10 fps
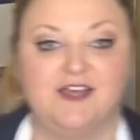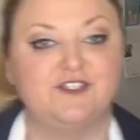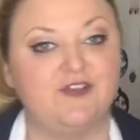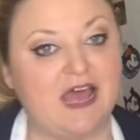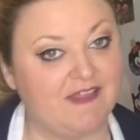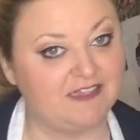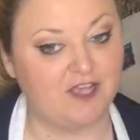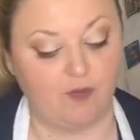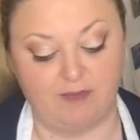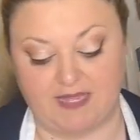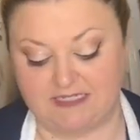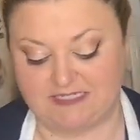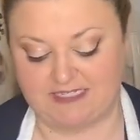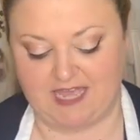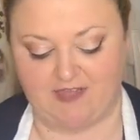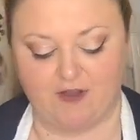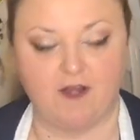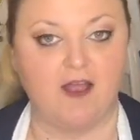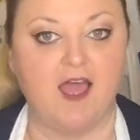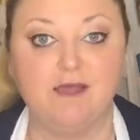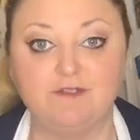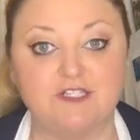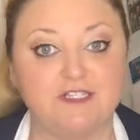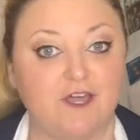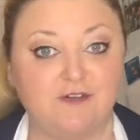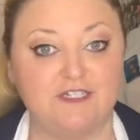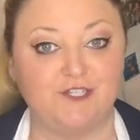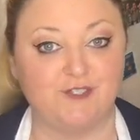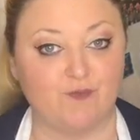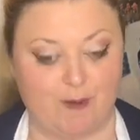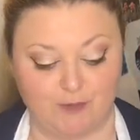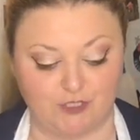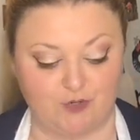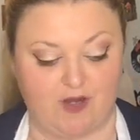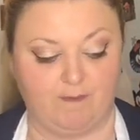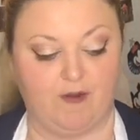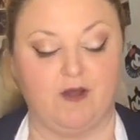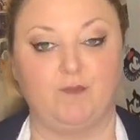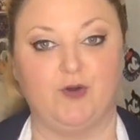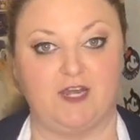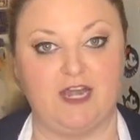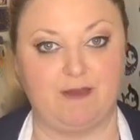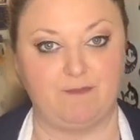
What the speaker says: So now that's all blended together, I'm just going to use a rubber scraper, put it in